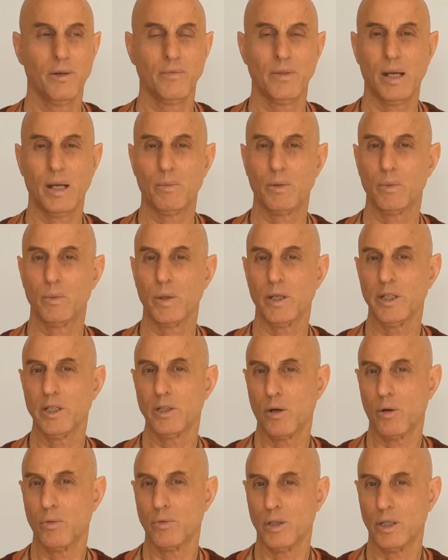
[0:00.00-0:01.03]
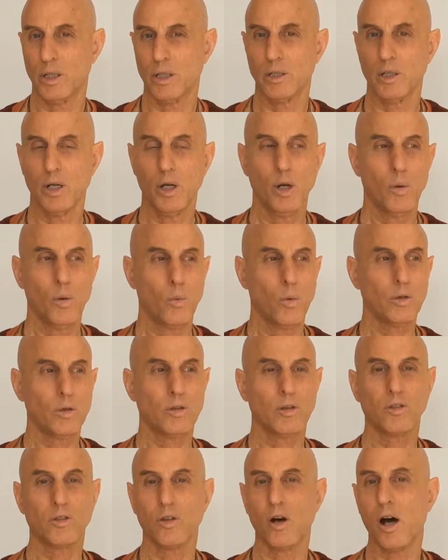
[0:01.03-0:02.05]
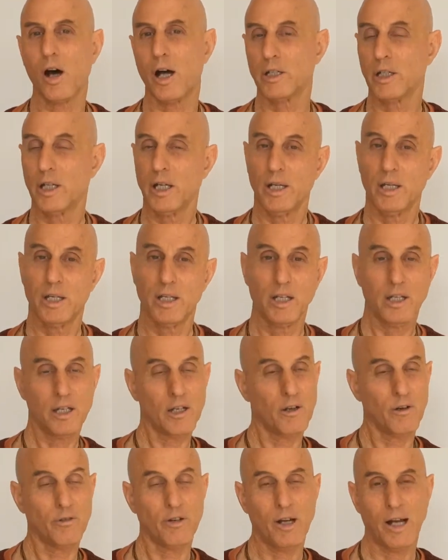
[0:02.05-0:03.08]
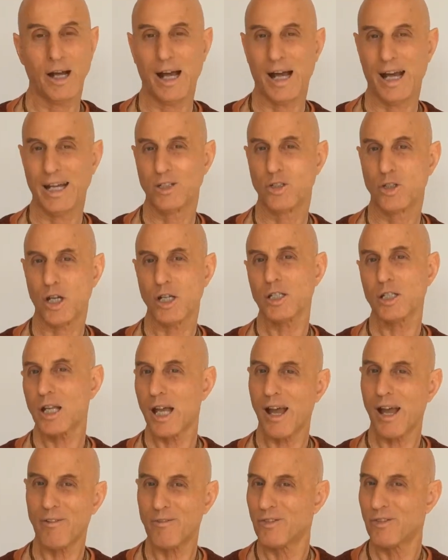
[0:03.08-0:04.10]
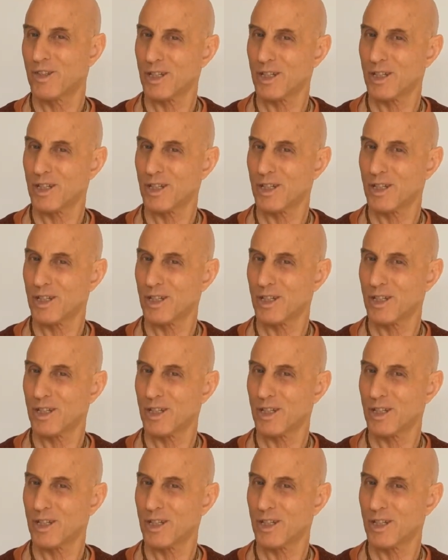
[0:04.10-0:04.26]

that we really don't need with the thought, if I just have